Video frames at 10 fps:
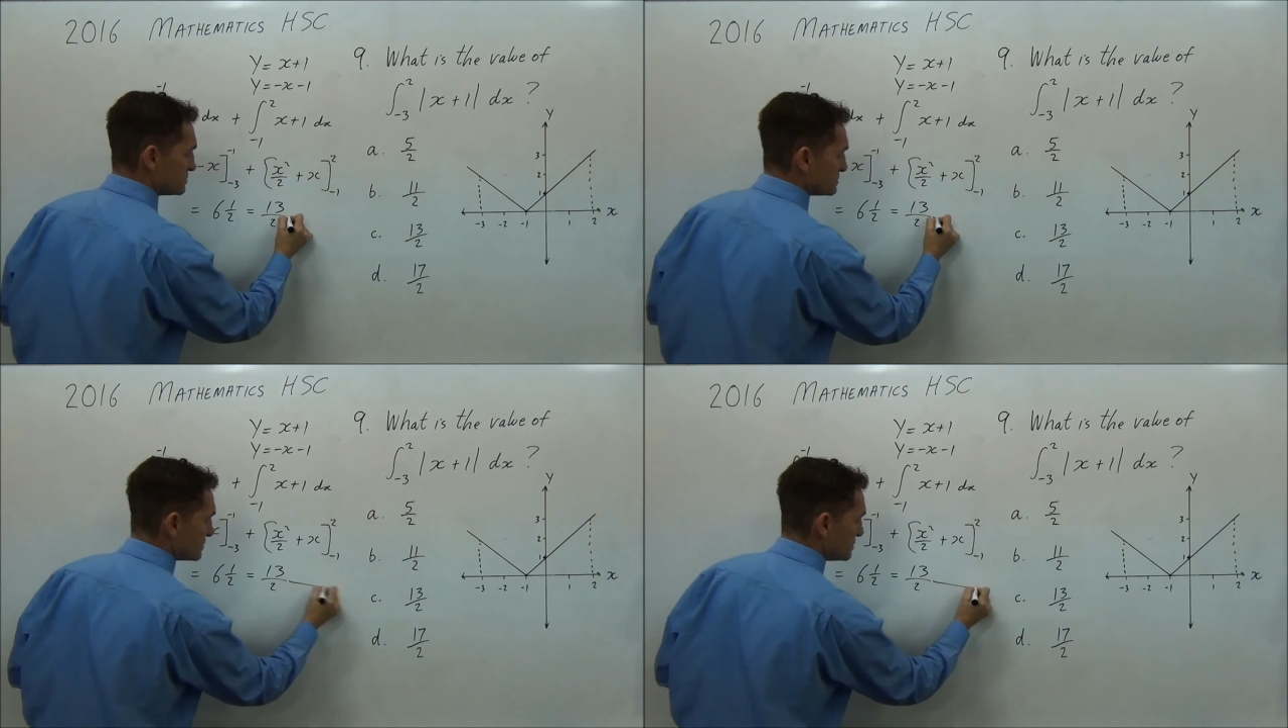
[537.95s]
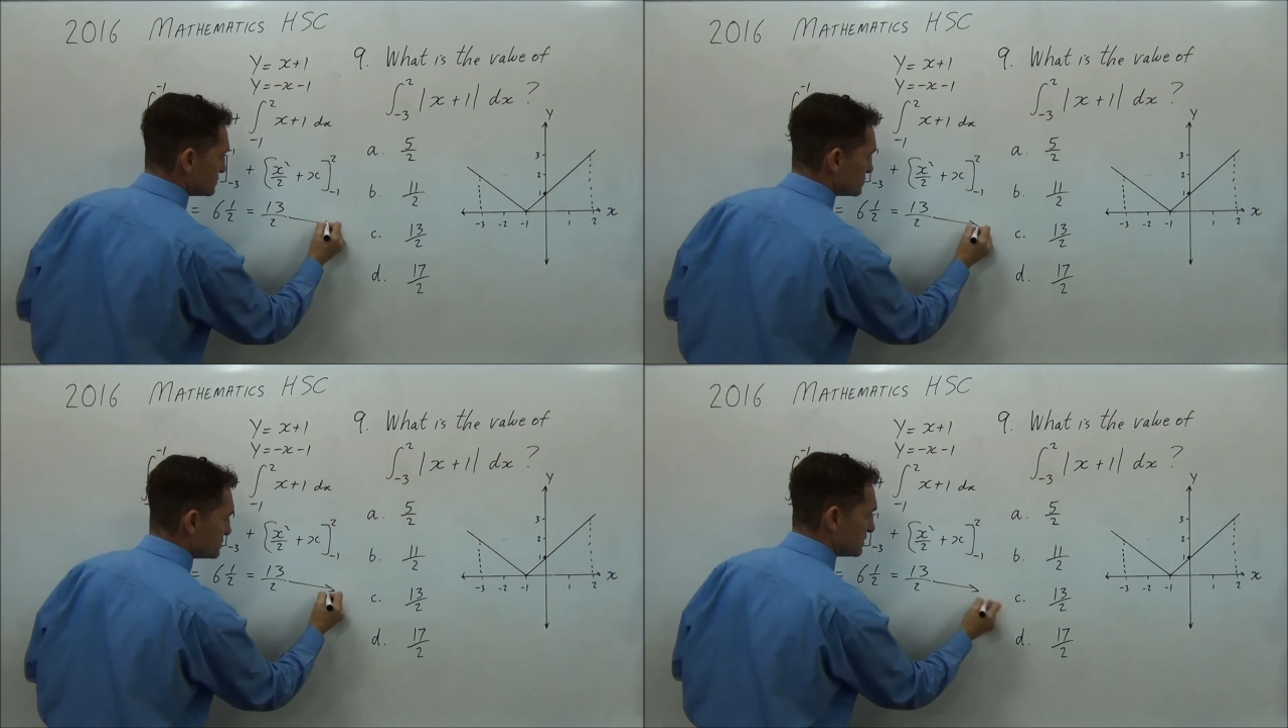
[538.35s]
So you
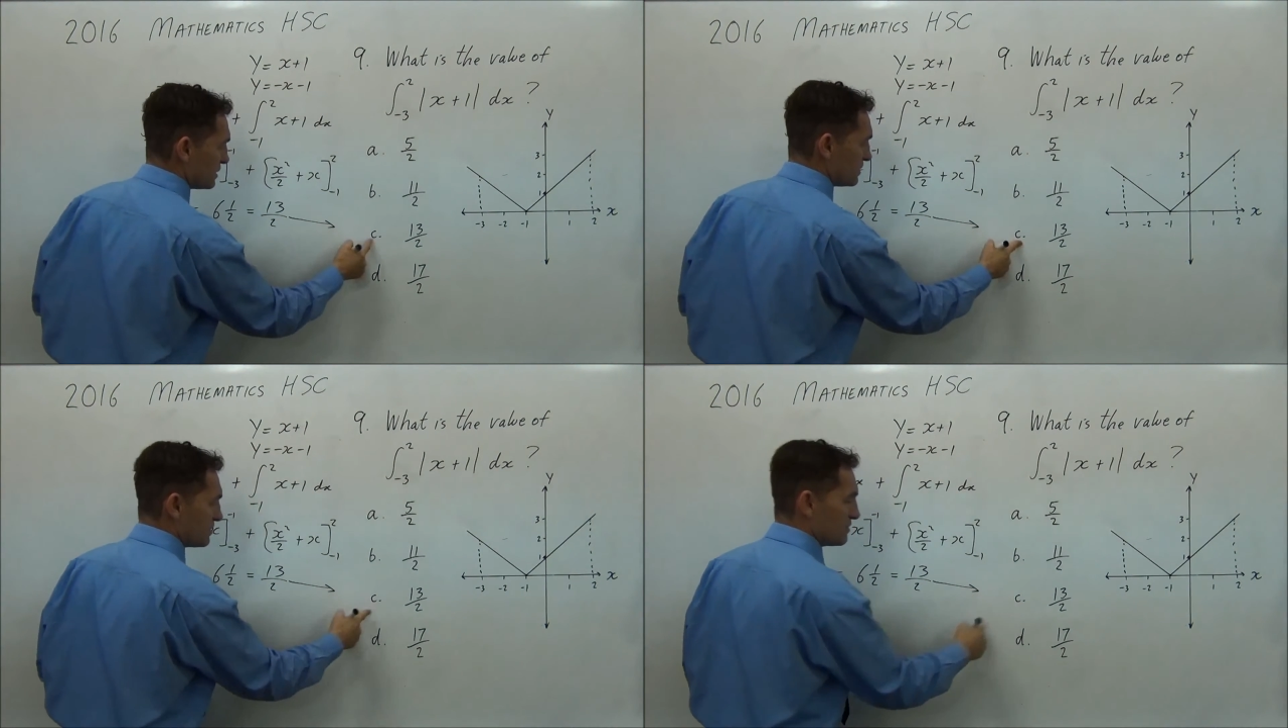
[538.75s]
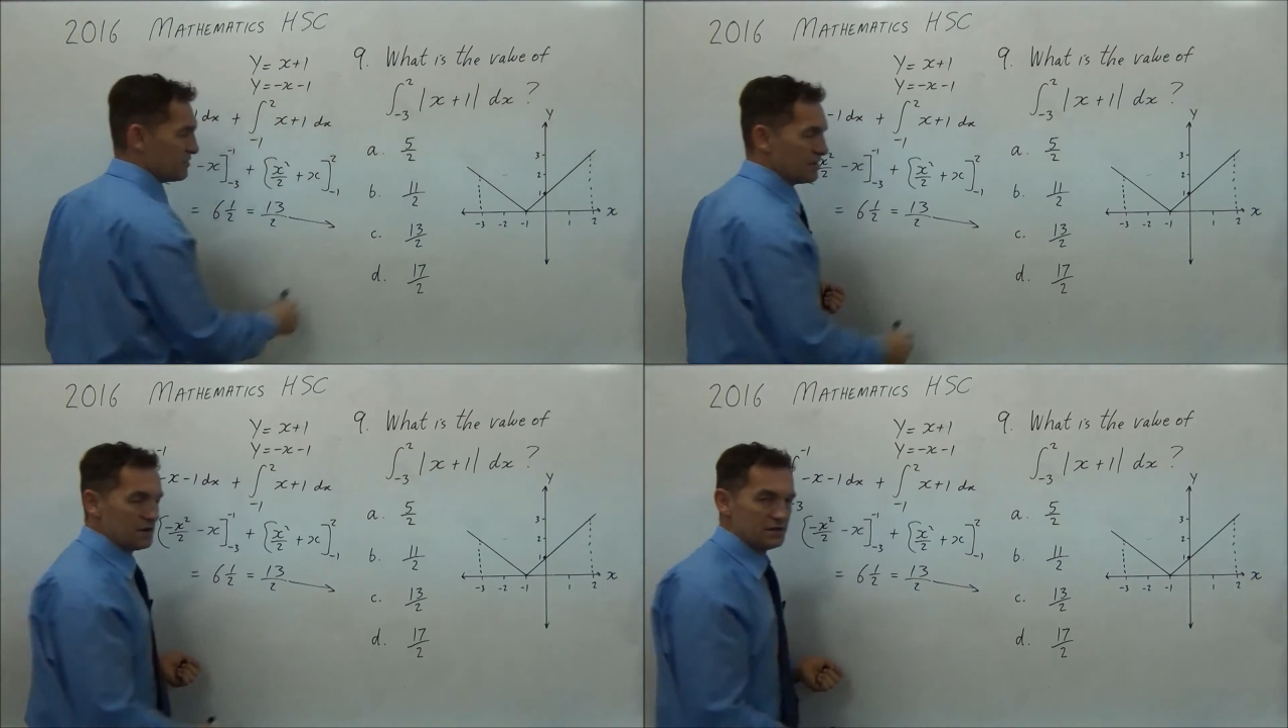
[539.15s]
do get
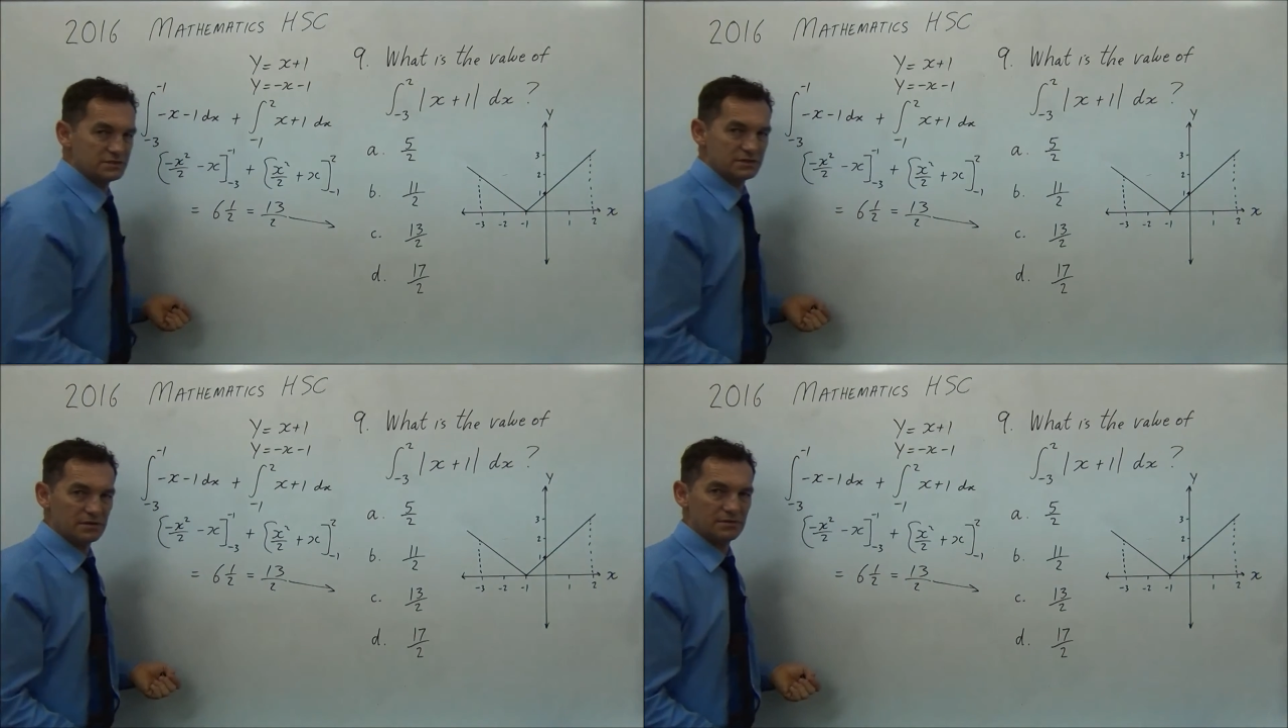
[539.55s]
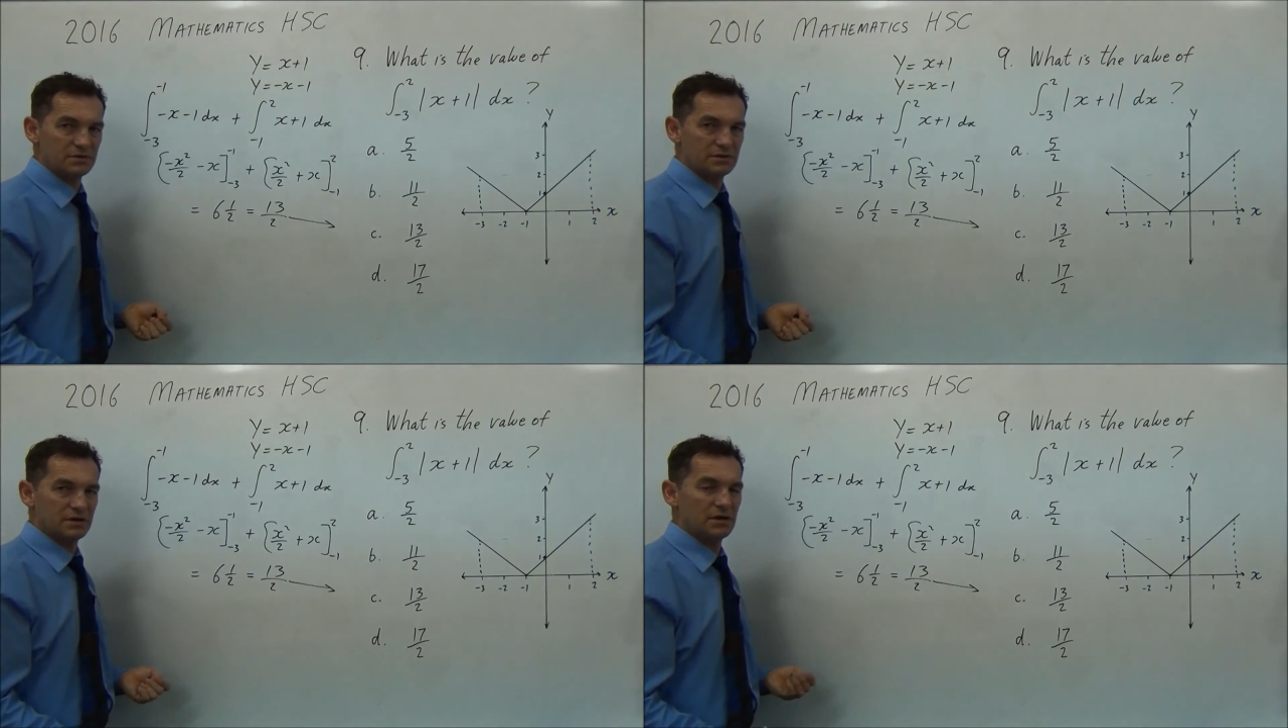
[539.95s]
that answer.
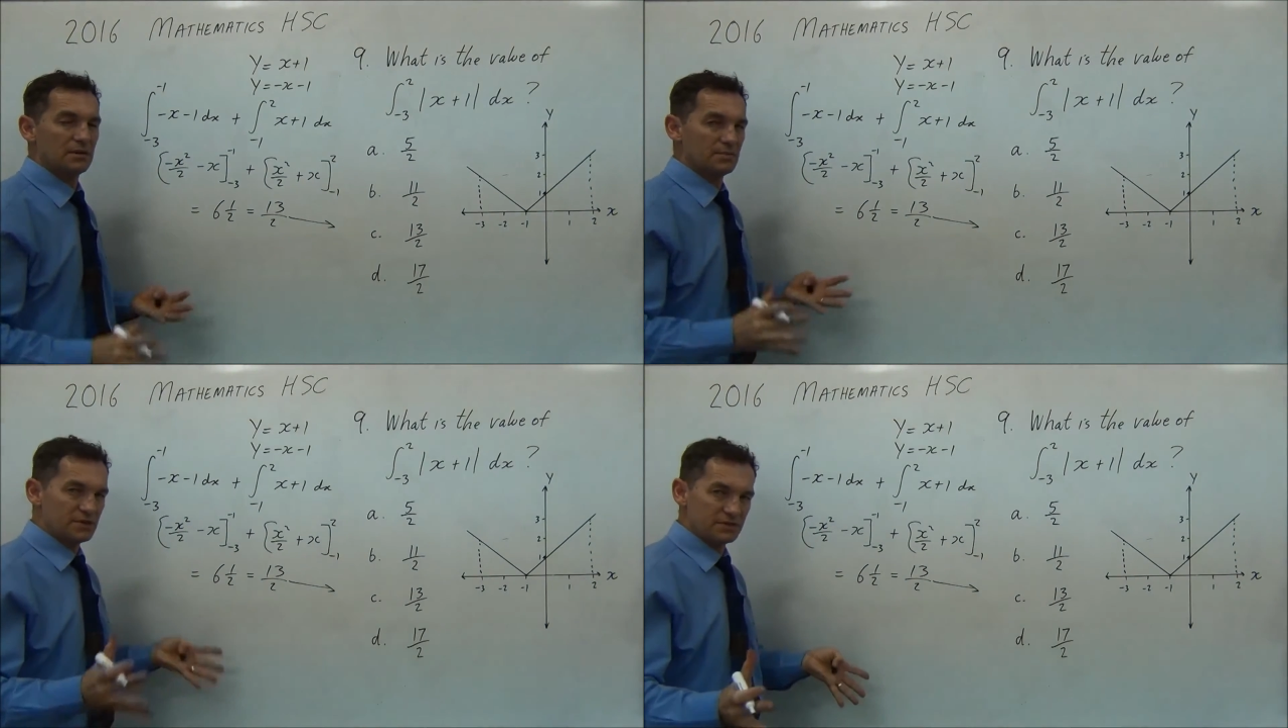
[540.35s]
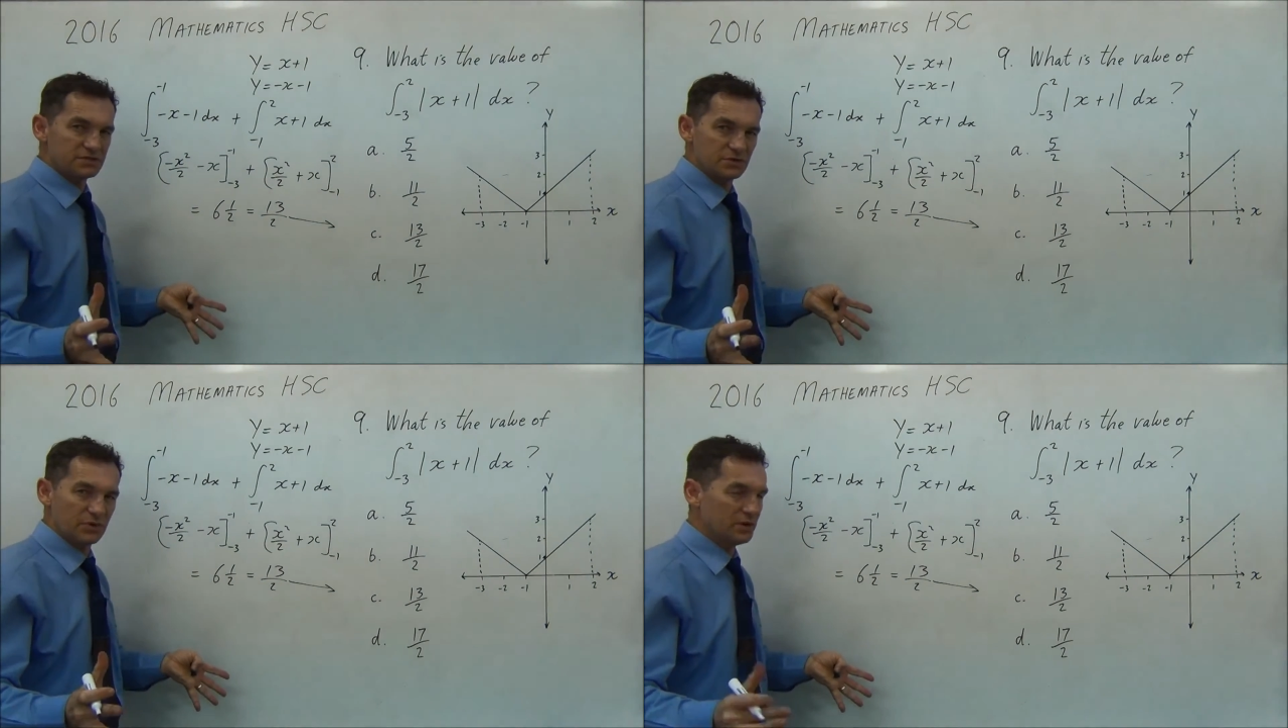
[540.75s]
But there's
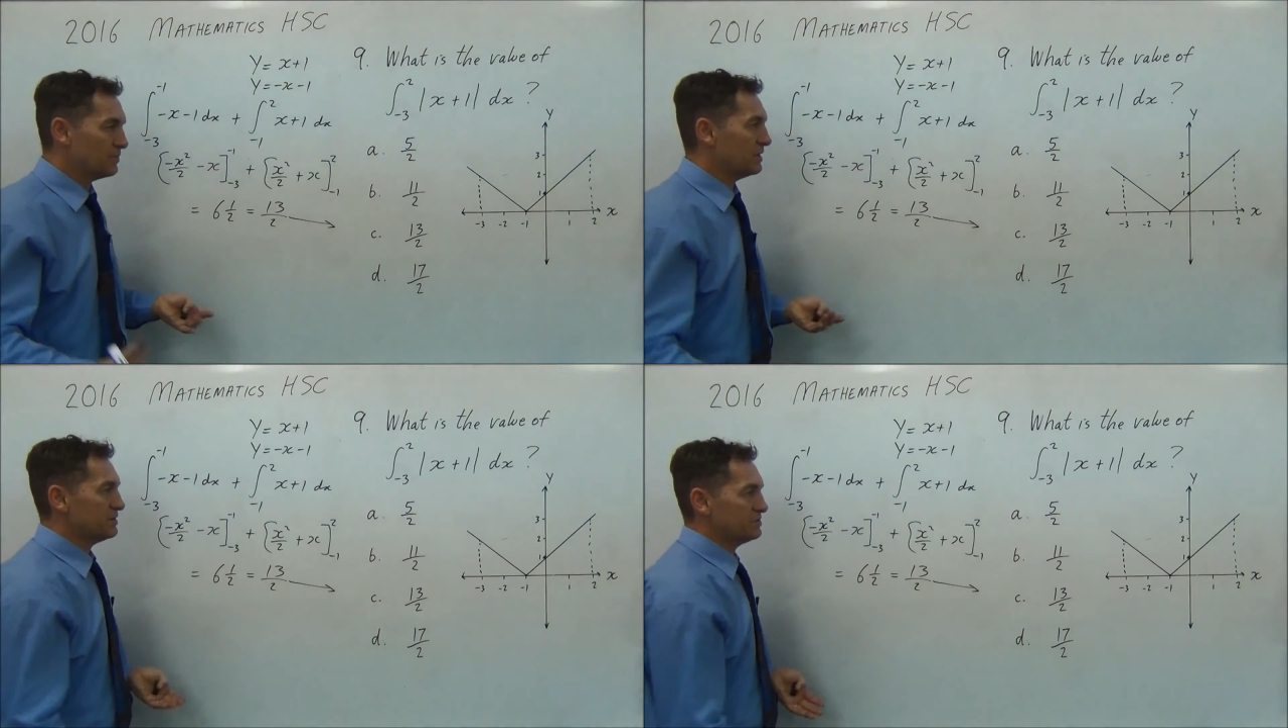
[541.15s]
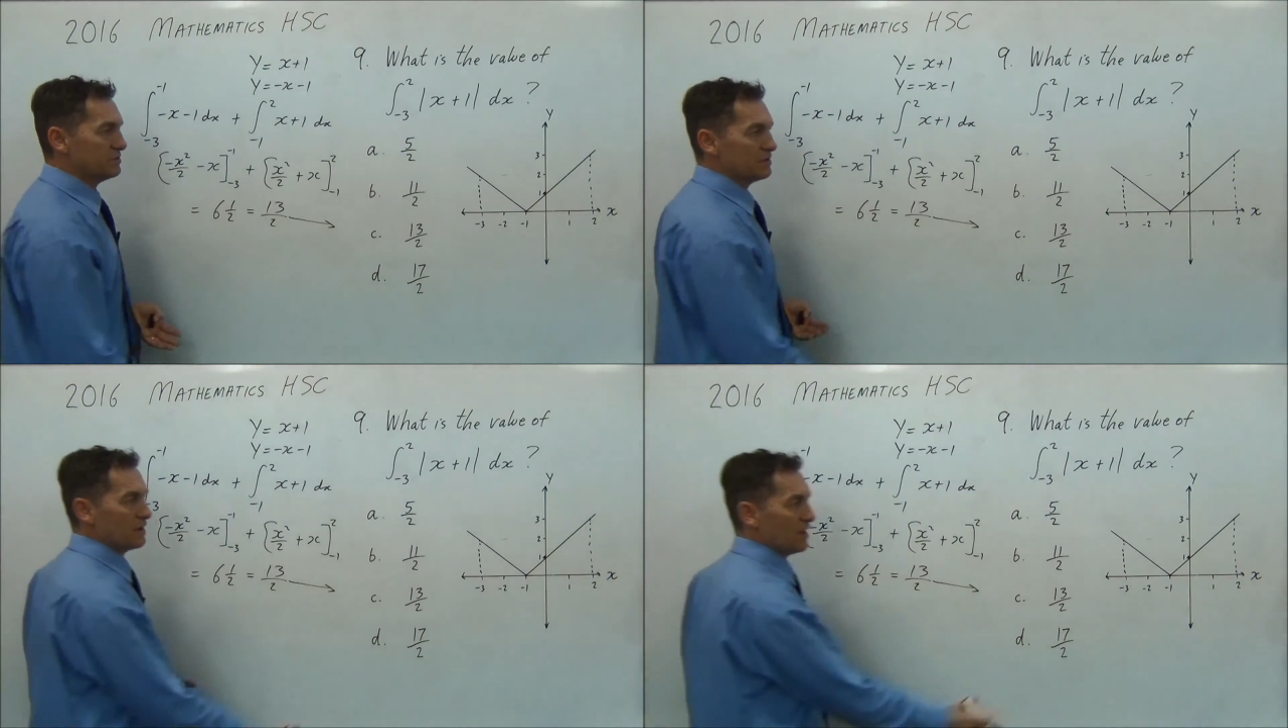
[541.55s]
a quicker way to do it.